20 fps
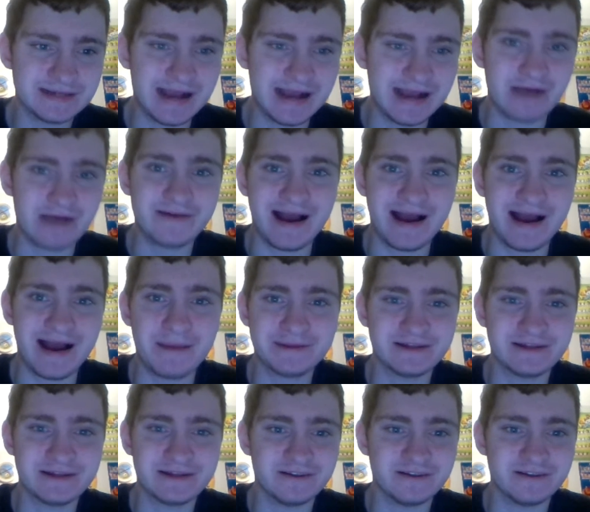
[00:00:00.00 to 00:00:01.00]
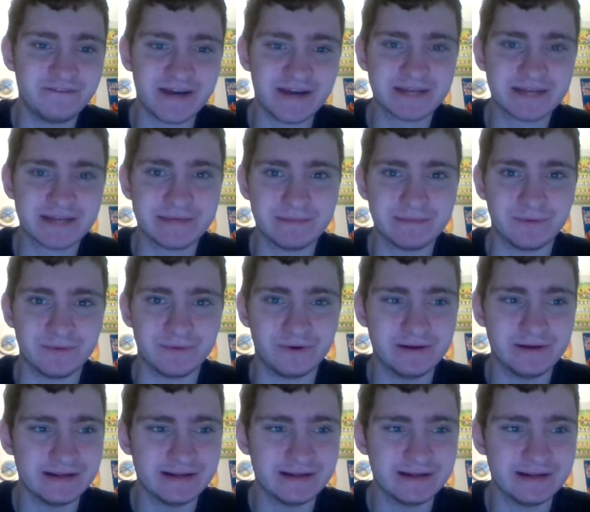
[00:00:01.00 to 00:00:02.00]
how COPPA is going to affect people,
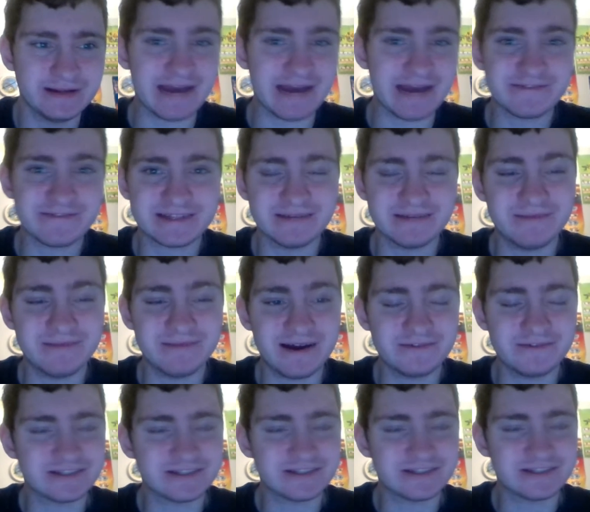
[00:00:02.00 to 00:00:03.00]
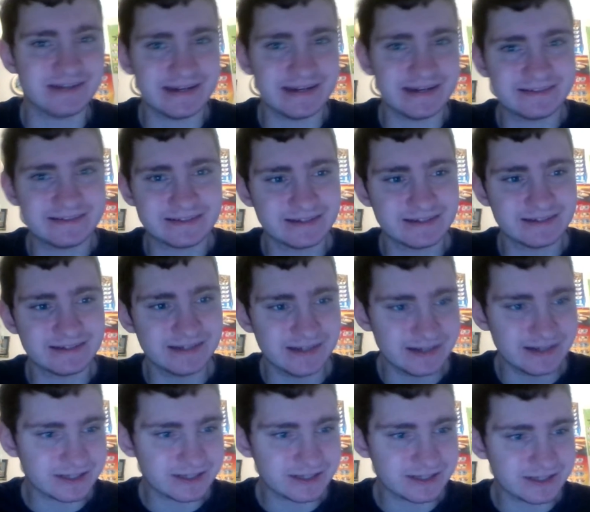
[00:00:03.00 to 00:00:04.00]
like everything about it, which is nice.
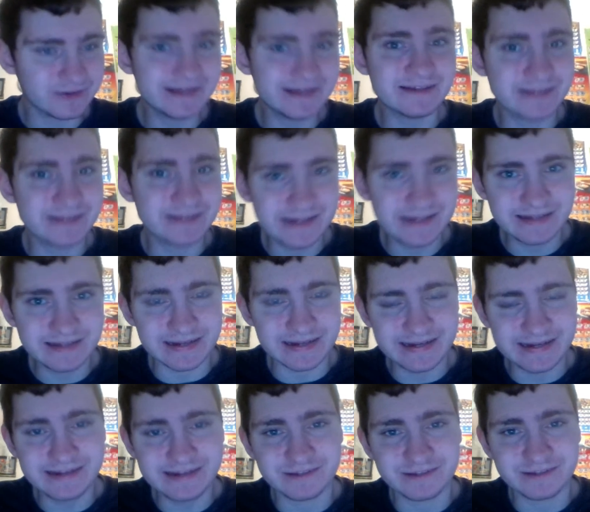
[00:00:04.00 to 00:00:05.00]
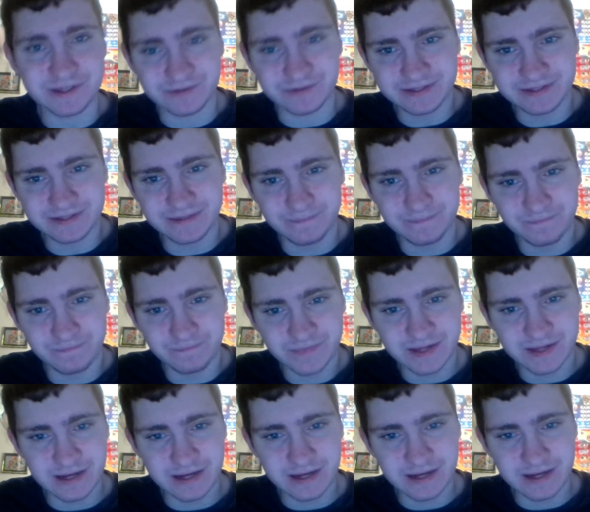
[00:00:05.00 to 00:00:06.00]
So he is he he's immune,
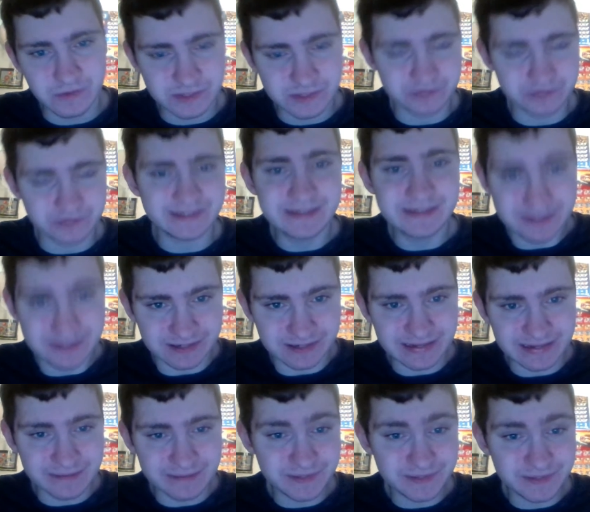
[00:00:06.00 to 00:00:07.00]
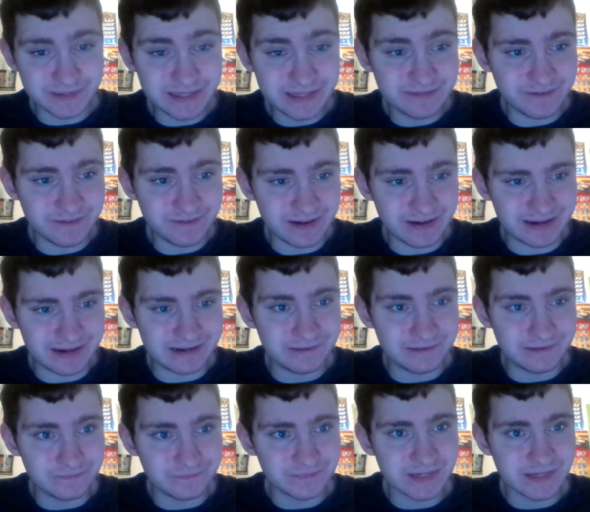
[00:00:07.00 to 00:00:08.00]
so he's good. I believe uh,
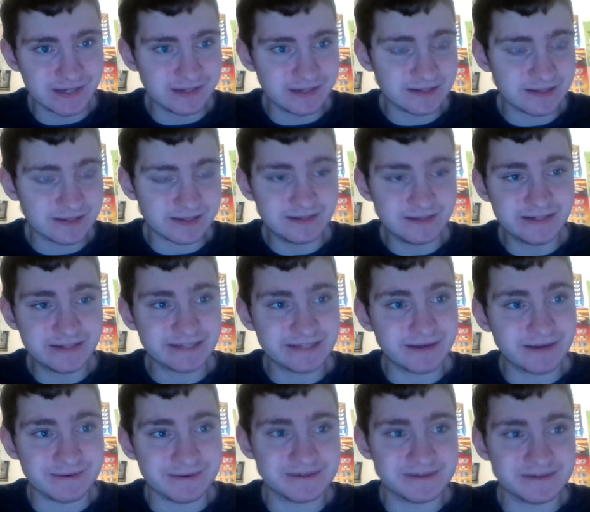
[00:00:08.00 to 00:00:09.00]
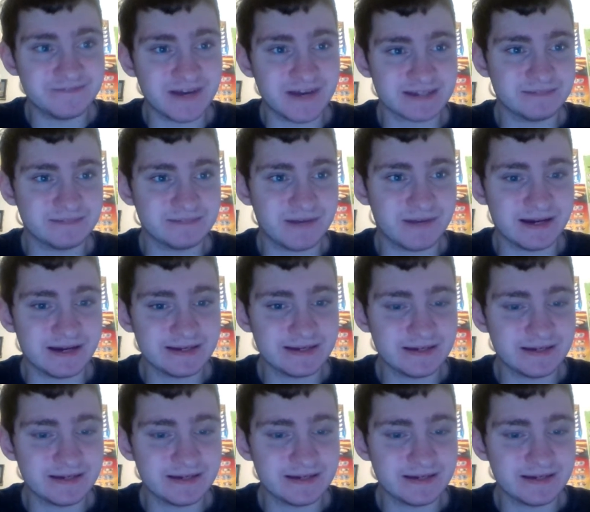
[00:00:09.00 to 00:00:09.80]
Sundee's probably affected by it.